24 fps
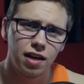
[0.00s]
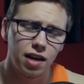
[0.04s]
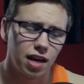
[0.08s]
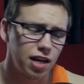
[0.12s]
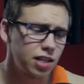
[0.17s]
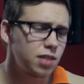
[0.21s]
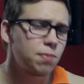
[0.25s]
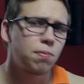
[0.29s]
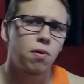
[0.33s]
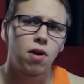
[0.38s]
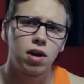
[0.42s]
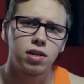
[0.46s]

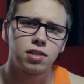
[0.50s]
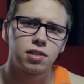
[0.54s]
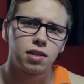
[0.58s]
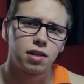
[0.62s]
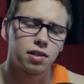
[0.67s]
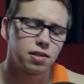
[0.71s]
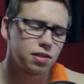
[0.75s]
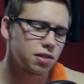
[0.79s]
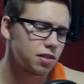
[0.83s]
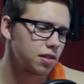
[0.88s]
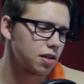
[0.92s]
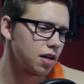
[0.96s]
It's a
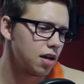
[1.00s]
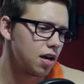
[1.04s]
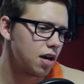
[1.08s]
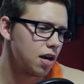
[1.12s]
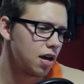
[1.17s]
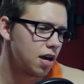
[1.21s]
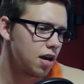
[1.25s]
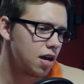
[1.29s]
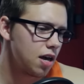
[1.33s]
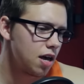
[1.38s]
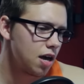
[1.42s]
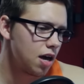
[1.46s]
process.
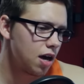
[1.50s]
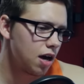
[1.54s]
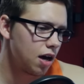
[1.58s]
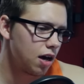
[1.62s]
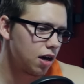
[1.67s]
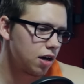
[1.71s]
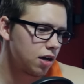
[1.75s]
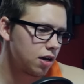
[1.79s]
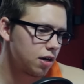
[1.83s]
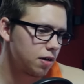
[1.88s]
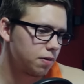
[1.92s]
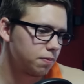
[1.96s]

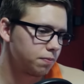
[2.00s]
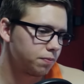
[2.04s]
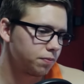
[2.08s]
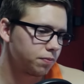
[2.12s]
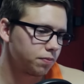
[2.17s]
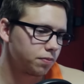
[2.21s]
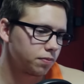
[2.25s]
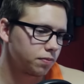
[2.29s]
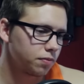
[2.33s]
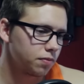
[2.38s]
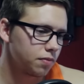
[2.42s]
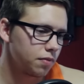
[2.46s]

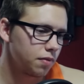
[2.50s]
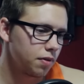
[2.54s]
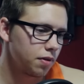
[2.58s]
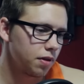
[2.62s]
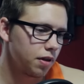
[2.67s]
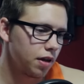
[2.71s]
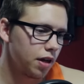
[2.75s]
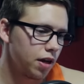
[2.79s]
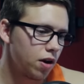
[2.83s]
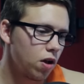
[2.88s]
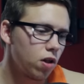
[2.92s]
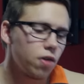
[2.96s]

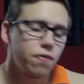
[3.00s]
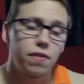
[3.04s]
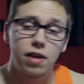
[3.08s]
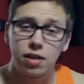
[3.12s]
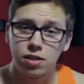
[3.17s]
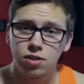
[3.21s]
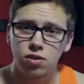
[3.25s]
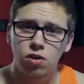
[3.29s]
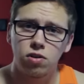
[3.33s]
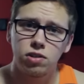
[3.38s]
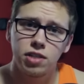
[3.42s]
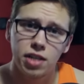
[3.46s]
And all of
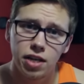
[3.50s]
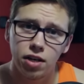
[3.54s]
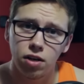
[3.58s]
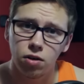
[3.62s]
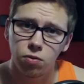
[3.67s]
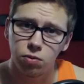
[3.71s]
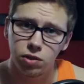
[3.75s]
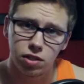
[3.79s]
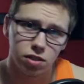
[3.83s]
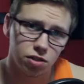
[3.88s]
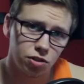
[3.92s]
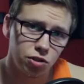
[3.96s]
that starts here
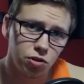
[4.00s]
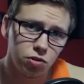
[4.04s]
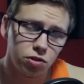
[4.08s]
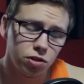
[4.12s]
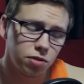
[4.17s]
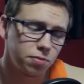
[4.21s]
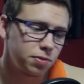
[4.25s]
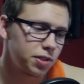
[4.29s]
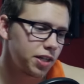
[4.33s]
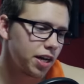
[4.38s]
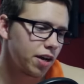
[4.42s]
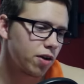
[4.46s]
with this
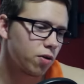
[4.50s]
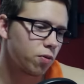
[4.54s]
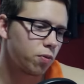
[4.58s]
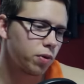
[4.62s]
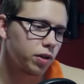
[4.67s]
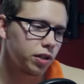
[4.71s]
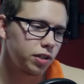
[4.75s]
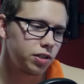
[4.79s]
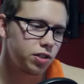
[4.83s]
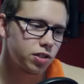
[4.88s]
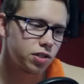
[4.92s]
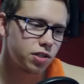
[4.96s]
YouTube channel,
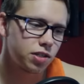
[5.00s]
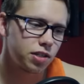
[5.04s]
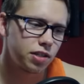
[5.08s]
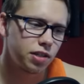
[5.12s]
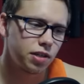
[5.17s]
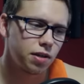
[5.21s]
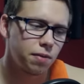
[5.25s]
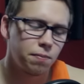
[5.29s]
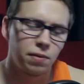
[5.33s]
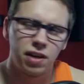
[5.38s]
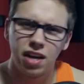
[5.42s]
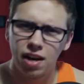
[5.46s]
really just
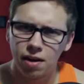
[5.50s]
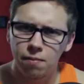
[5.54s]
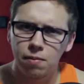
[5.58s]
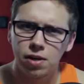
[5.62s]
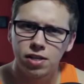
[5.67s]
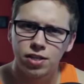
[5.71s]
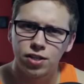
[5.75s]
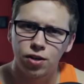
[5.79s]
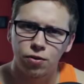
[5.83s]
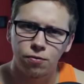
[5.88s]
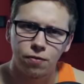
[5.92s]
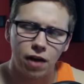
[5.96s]
getting
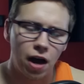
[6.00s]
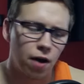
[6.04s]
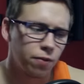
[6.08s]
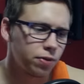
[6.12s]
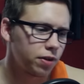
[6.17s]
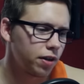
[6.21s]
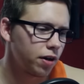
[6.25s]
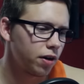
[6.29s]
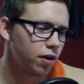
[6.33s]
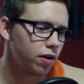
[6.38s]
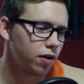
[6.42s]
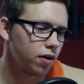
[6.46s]
myself
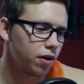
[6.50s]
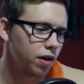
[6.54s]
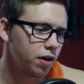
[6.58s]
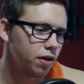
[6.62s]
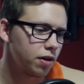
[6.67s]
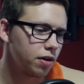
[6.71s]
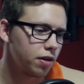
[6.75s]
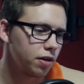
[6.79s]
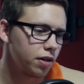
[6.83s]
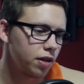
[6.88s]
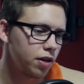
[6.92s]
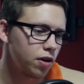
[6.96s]
out there
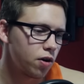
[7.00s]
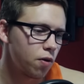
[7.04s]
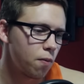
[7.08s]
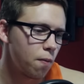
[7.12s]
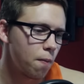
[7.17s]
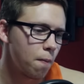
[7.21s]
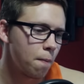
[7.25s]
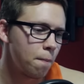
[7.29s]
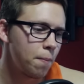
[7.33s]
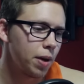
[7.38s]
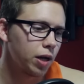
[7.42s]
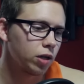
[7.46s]
and,
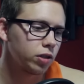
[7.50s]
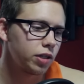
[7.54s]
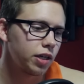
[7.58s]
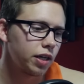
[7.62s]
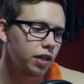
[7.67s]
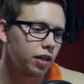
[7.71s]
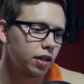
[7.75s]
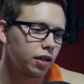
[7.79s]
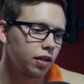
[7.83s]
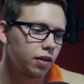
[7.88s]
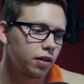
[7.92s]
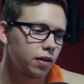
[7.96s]

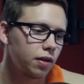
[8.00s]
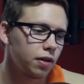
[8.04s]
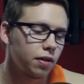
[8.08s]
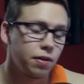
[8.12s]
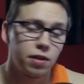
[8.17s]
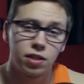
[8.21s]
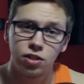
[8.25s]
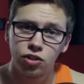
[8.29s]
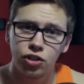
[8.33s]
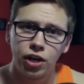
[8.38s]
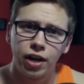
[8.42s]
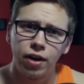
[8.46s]
building
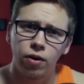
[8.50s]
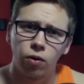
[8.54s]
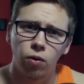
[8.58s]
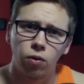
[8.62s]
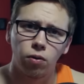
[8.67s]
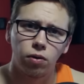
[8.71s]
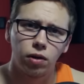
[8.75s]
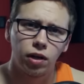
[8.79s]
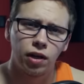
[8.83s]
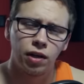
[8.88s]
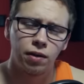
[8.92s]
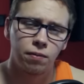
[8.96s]
this channel
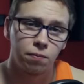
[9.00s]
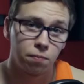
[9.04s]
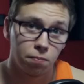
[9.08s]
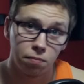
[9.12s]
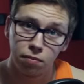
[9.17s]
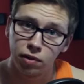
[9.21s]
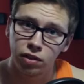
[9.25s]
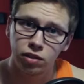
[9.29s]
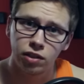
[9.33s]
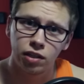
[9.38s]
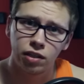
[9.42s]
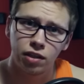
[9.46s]
and
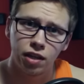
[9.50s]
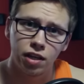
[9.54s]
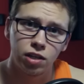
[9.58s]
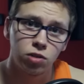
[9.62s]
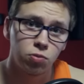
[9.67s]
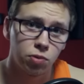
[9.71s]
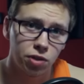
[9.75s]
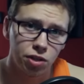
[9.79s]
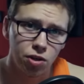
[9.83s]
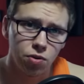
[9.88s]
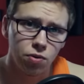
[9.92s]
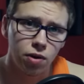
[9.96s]
building things
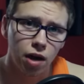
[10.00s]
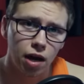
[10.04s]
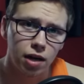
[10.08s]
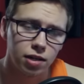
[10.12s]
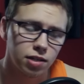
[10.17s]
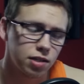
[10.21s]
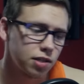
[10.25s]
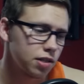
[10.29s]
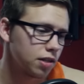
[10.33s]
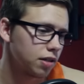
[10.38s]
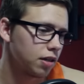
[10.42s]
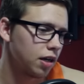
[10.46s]
with you
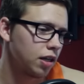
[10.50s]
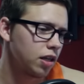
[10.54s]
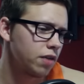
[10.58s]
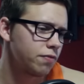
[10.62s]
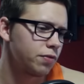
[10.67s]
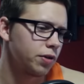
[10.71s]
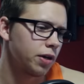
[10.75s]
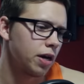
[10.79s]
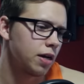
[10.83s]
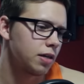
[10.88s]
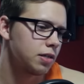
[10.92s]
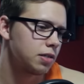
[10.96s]
guys. I love
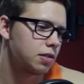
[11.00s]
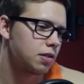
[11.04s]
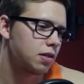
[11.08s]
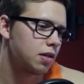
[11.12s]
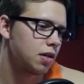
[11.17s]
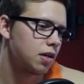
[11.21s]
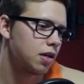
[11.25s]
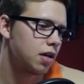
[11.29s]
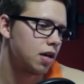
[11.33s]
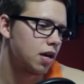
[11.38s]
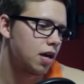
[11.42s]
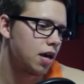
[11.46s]
you guys.
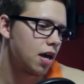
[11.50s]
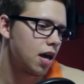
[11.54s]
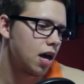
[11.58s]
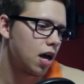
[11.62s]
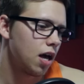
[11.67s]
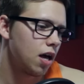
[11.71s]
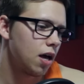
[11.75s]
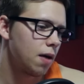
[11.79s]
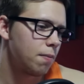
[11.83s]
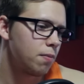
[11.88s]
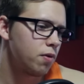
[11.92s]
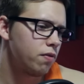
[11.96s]

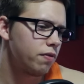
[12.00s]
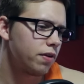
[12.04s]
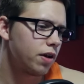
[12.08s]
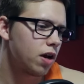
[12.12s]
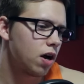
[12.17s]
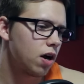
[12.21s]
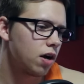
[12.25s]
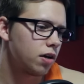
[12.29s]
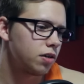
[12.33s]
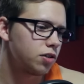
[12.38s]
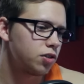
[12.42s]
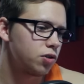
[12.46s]
Moving
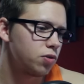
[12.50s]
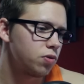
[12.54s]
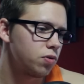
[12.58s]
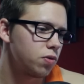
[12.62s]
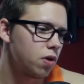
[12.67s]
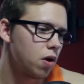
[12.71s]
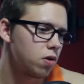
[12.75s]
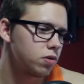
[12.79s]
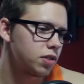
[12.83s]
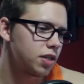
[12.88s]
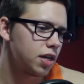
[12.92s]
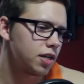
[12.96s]
on
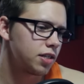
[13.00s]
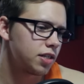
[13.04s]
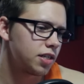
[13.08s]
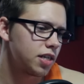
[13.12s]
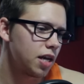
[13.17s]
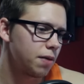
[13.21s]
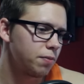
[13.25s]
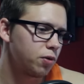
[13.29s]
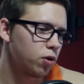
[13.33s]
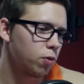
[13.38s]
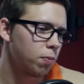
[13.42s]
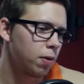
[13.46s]
to Jose
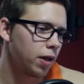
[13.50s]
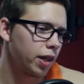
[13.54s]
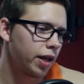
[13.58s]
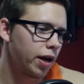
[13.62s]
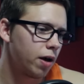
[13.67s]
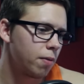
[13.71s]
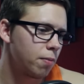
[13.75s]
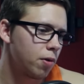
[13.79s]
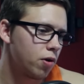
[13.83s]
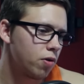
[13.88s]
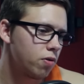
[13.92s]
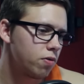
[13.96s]
Samuel
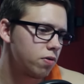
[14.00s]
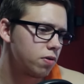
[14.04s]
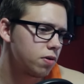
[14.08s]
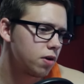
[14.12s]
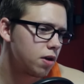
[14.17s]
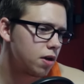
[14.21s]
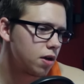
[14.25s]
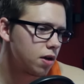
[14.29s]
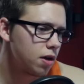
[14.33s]
Palermo.